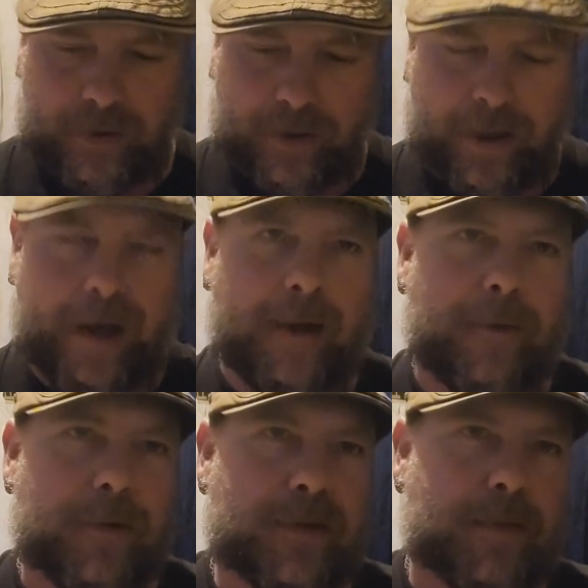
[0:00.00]
Hey,
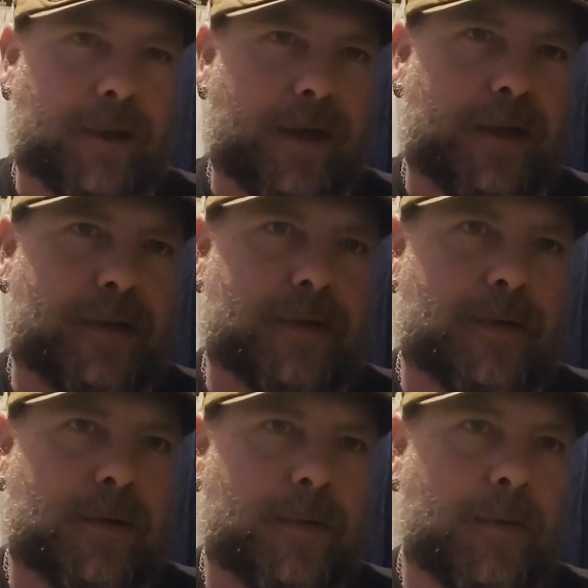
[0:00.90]
what's up,
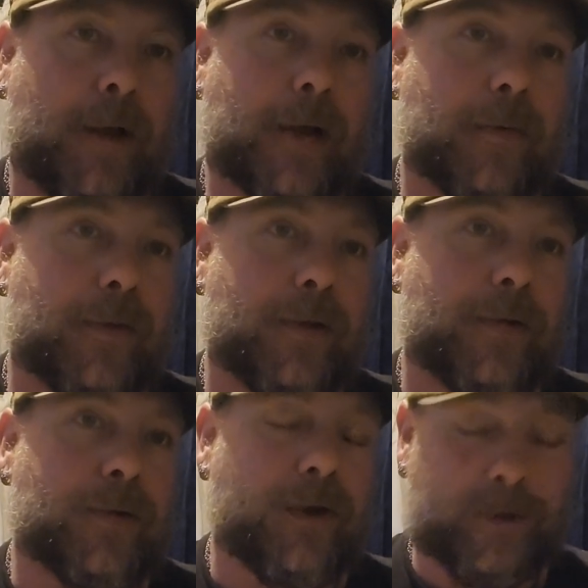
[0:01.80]
guys? Back with
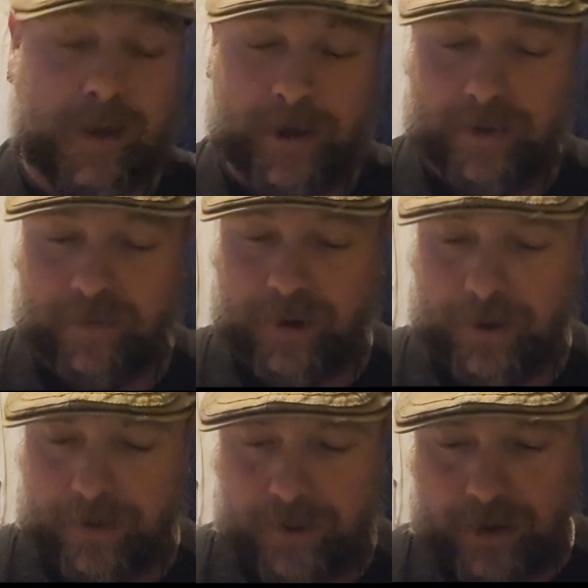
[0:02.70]
another Talking Head video.